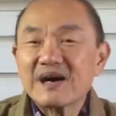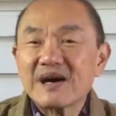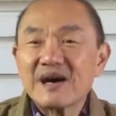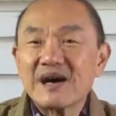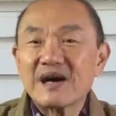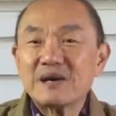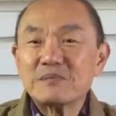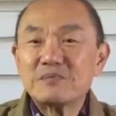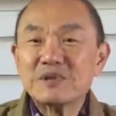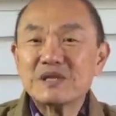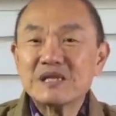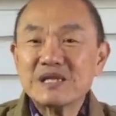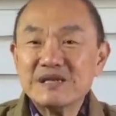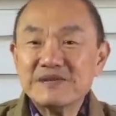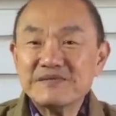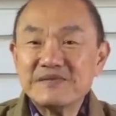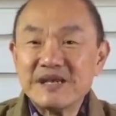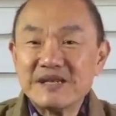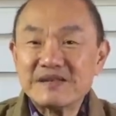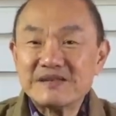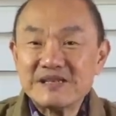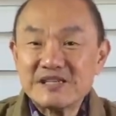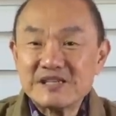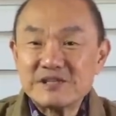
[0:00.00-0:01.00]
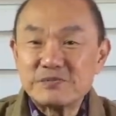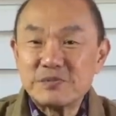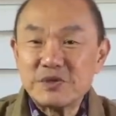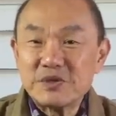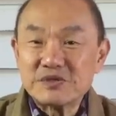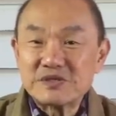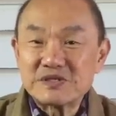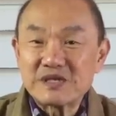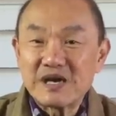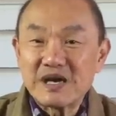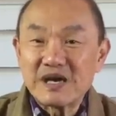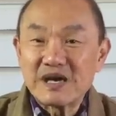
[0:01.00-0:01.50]
I believe that these
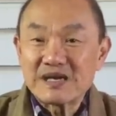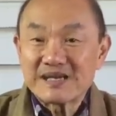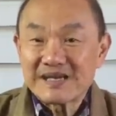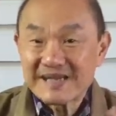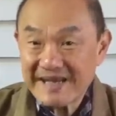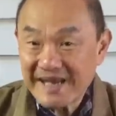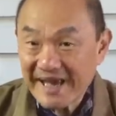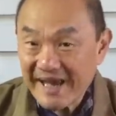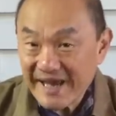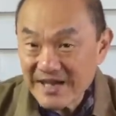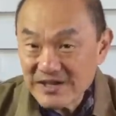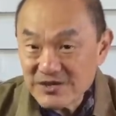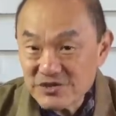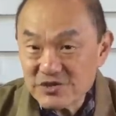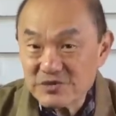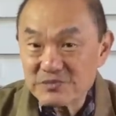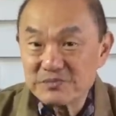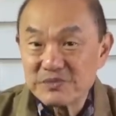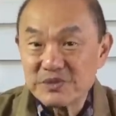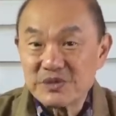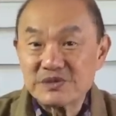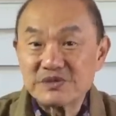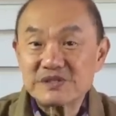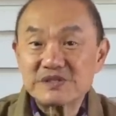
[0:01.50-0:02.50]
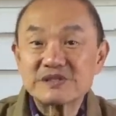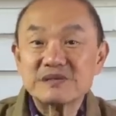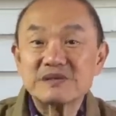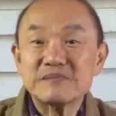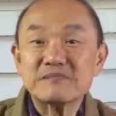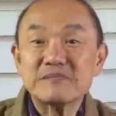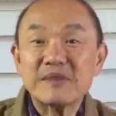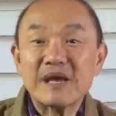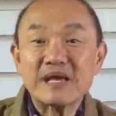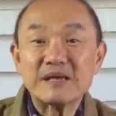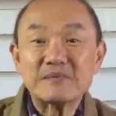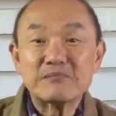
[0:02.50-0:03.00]
boots are casual boots
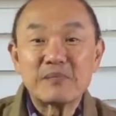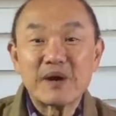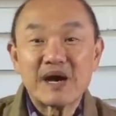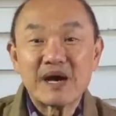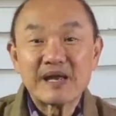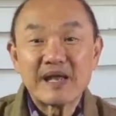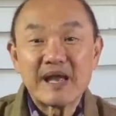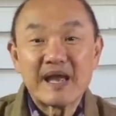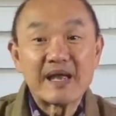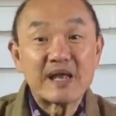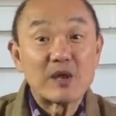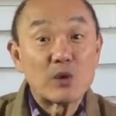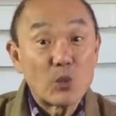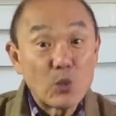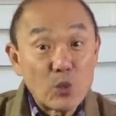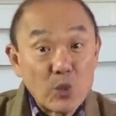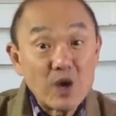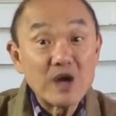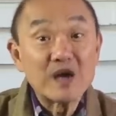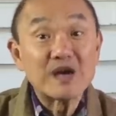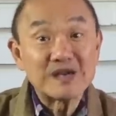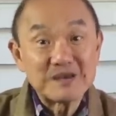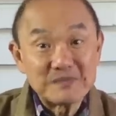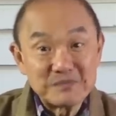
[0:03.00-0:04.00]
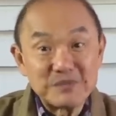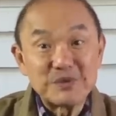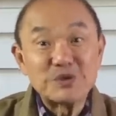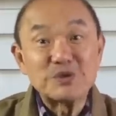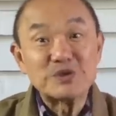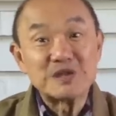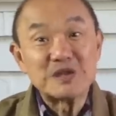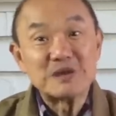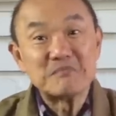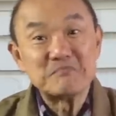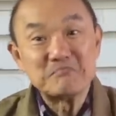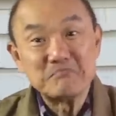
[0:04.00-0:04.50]
made by a work
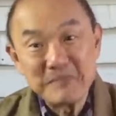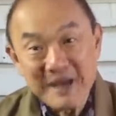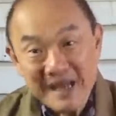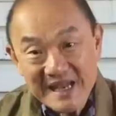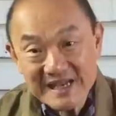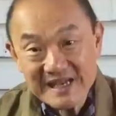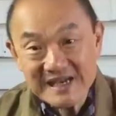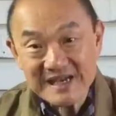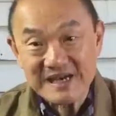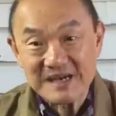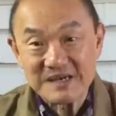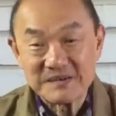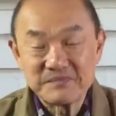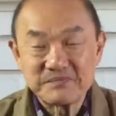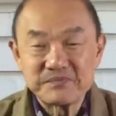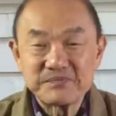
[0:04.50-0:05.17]
boot maker.